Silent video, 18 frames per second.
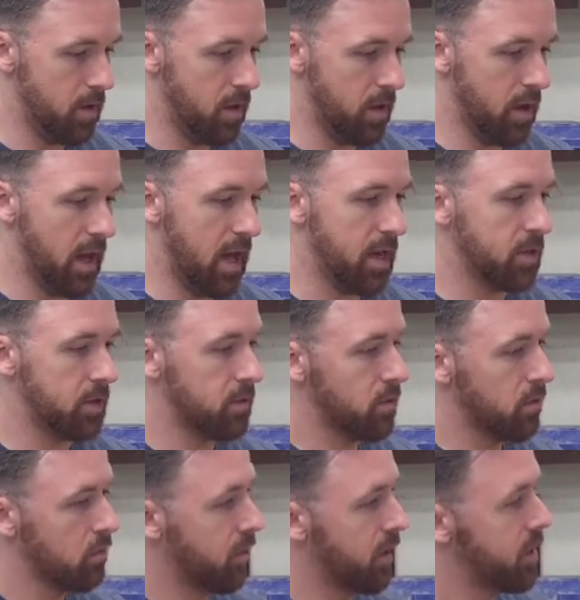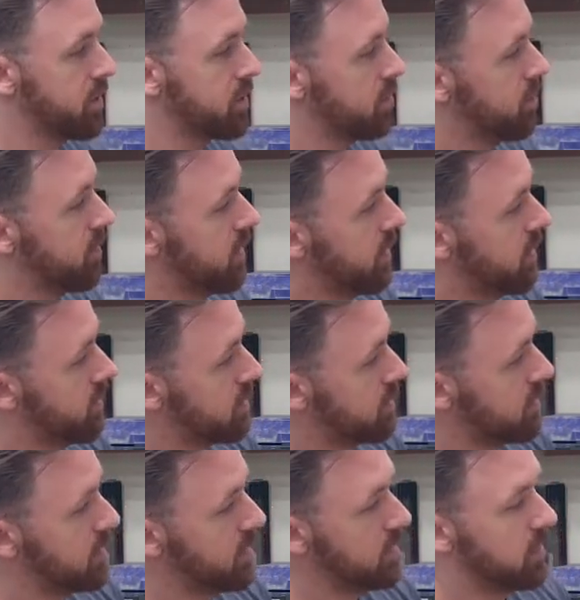it has little razor
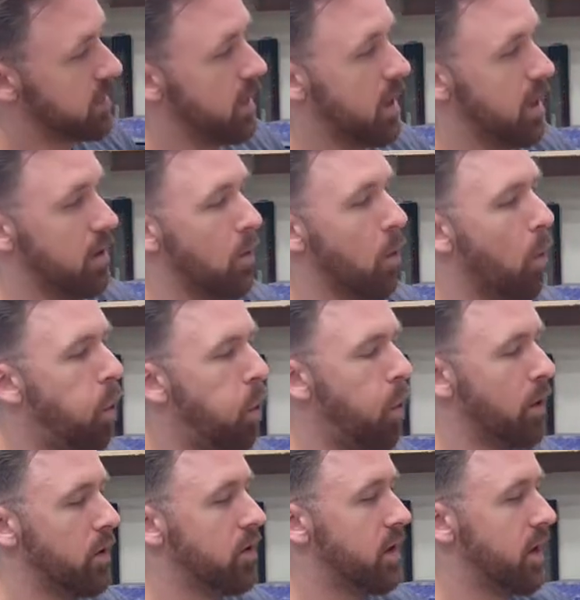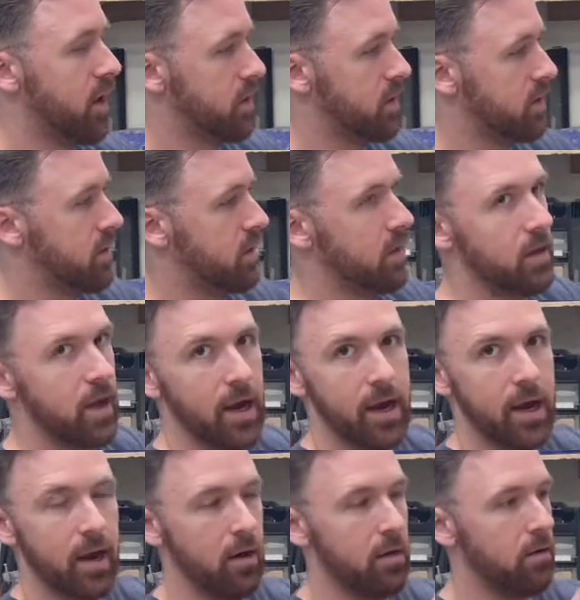blades inside. You can't see, I
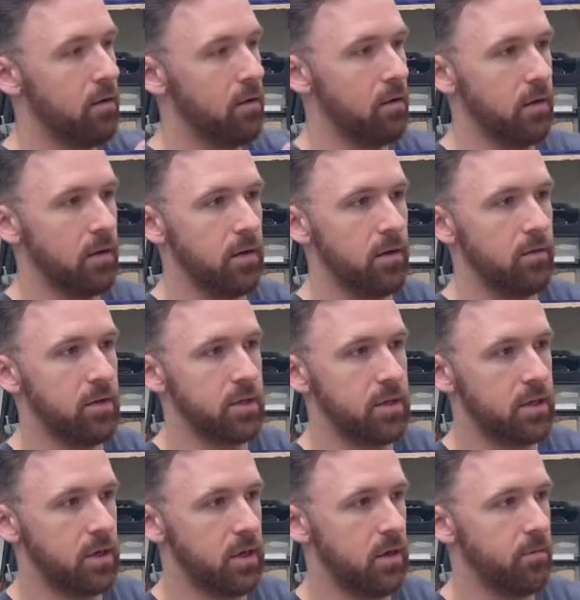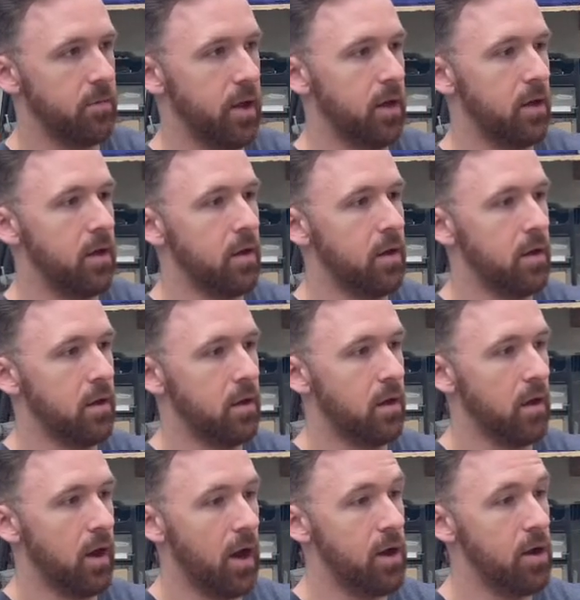can't really even see it, but
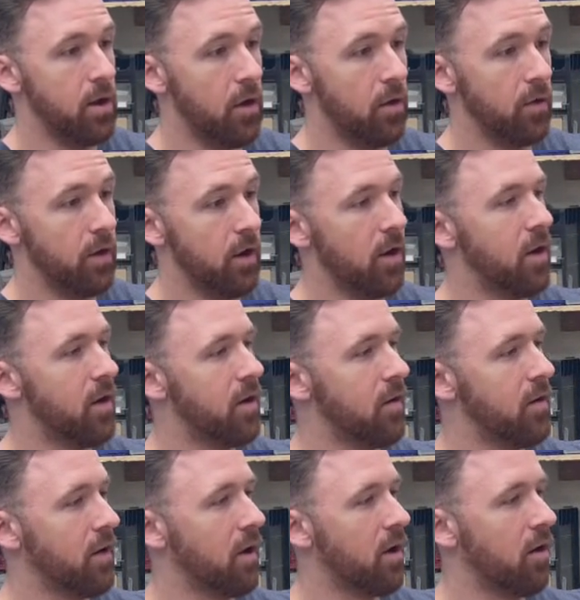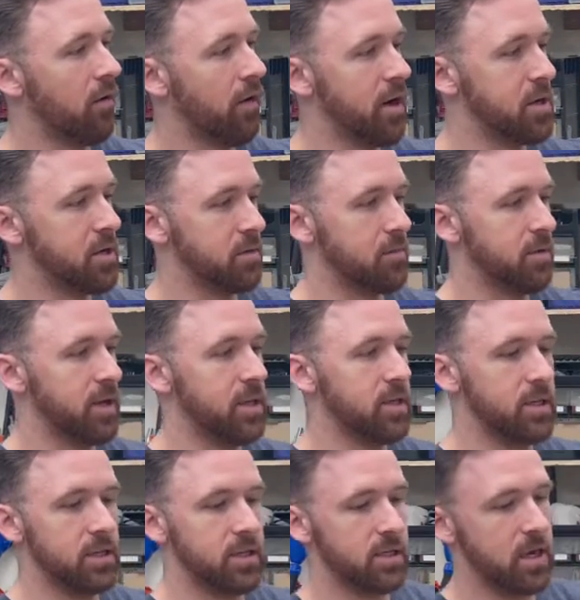I know there are razor
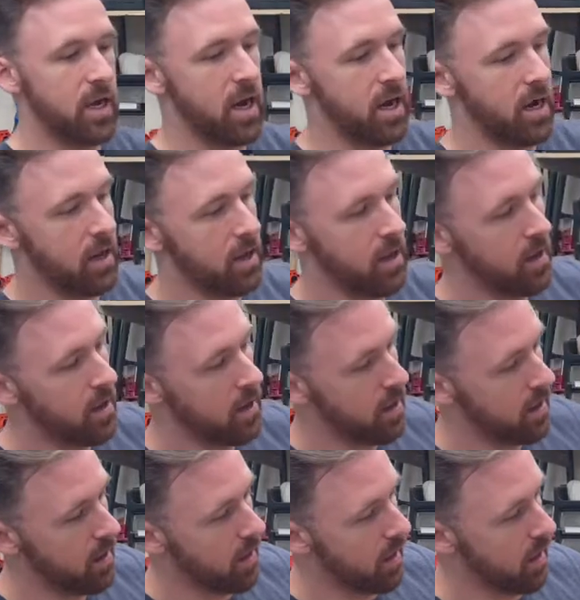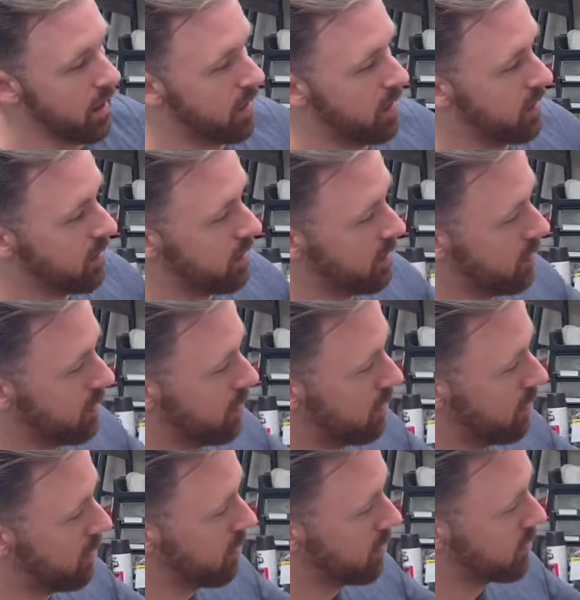blades inside, and
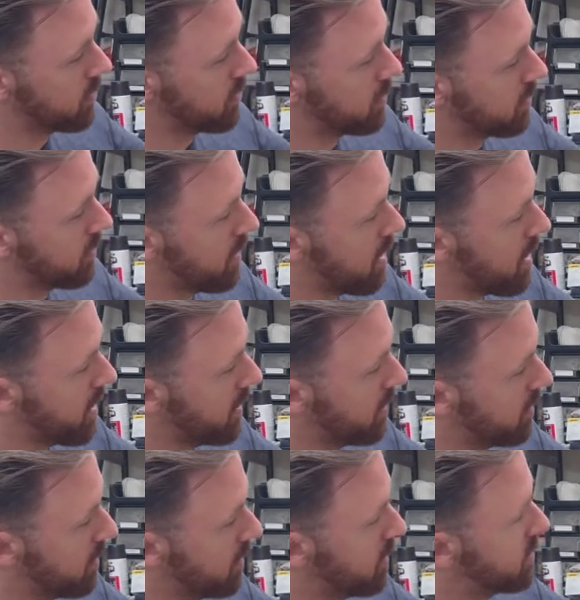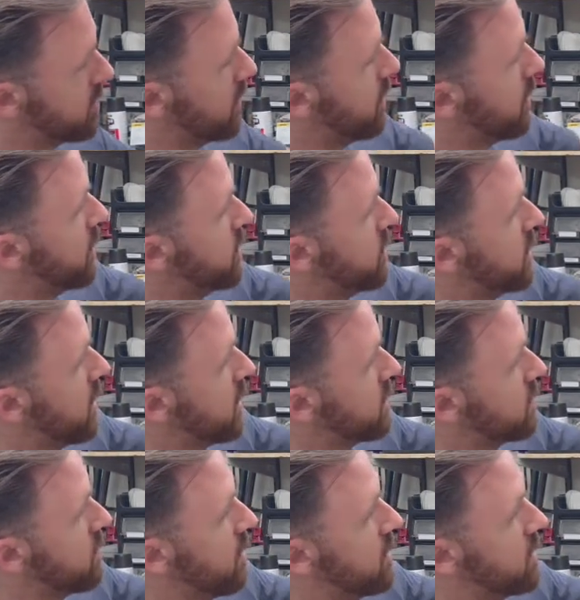you're slotting this, it
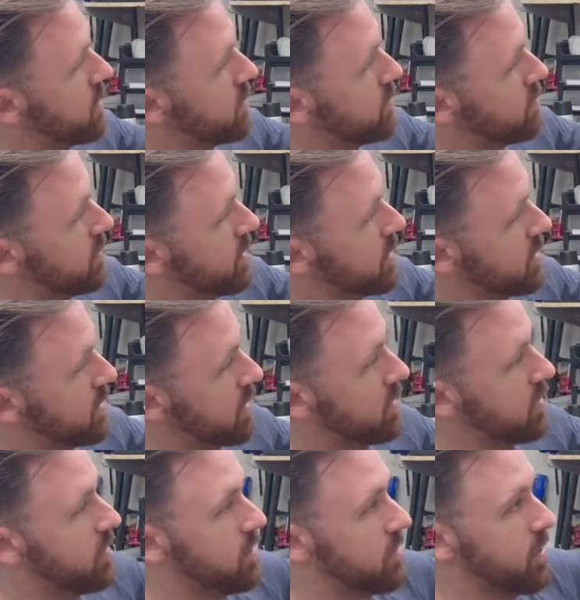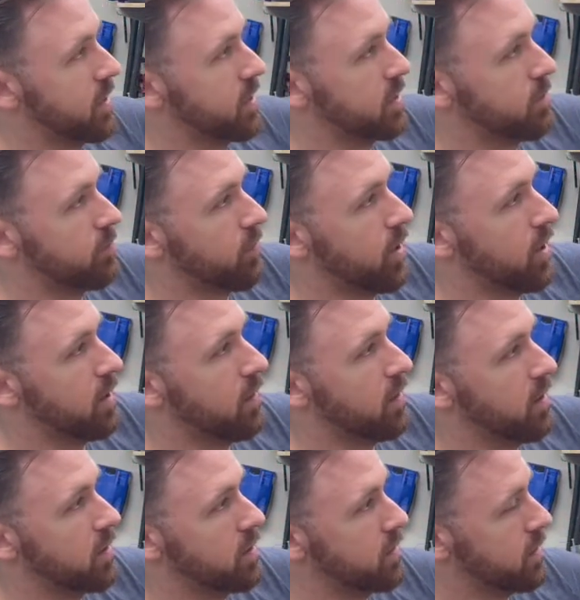adjusts, so I squeeze it. There's like a spring in
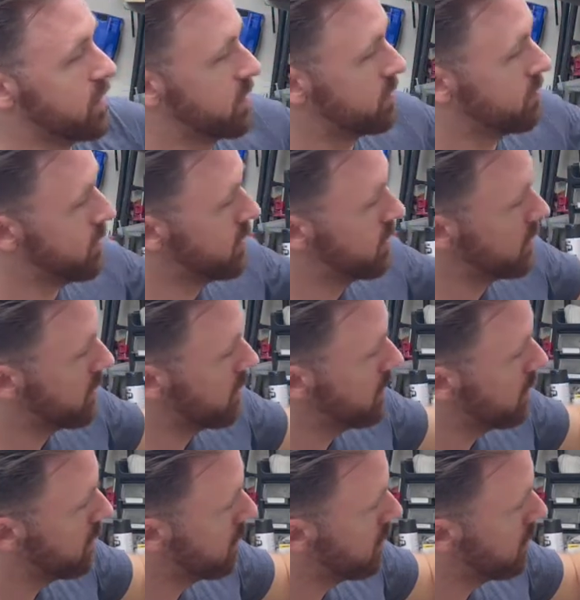there, so I squeeze it